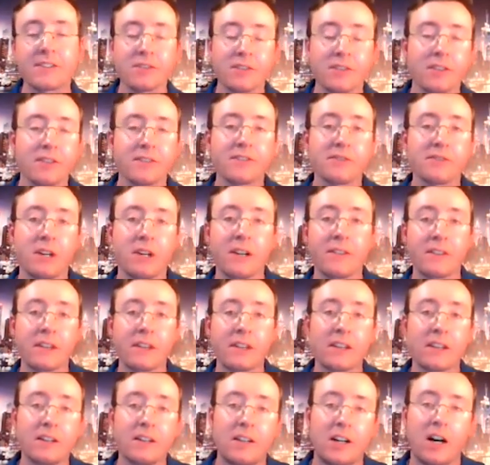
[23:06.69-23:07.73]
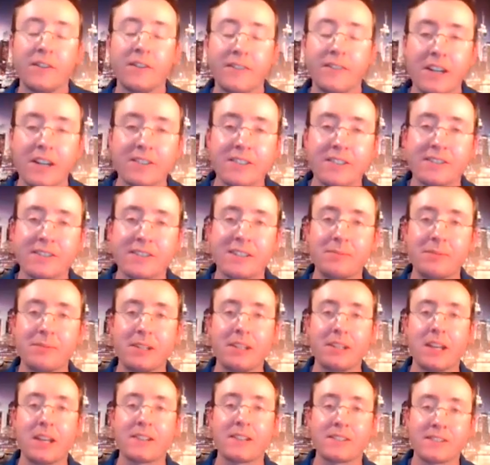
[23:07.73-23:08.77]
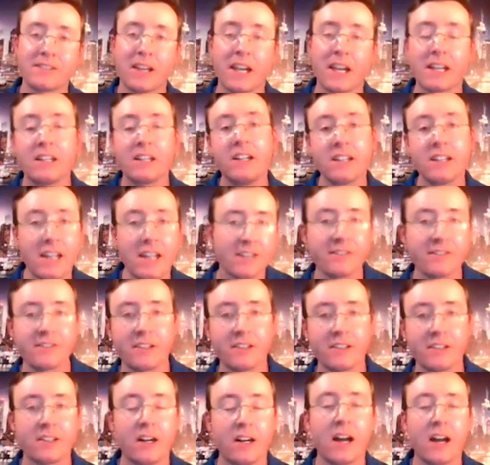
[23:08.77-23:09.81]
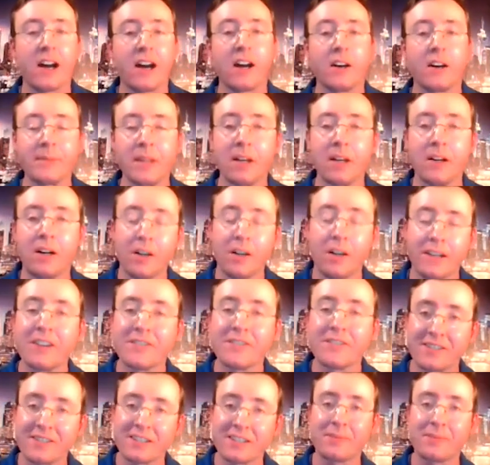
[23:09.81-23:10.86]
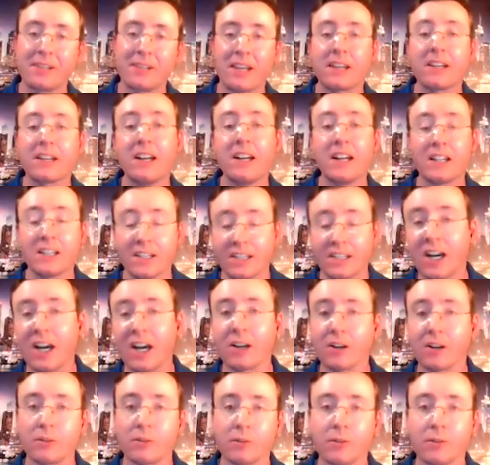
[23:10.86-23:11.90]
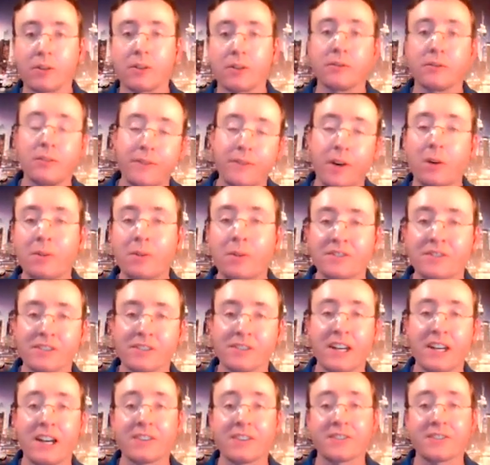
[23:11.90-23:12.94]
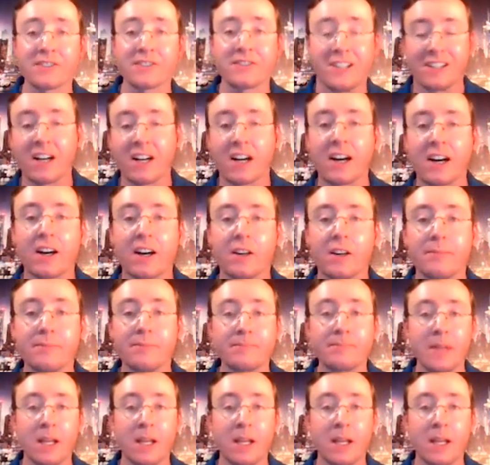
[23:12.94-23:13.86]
It's also on the N J C P A site, and uh, N J C P A dot org forward slash uh,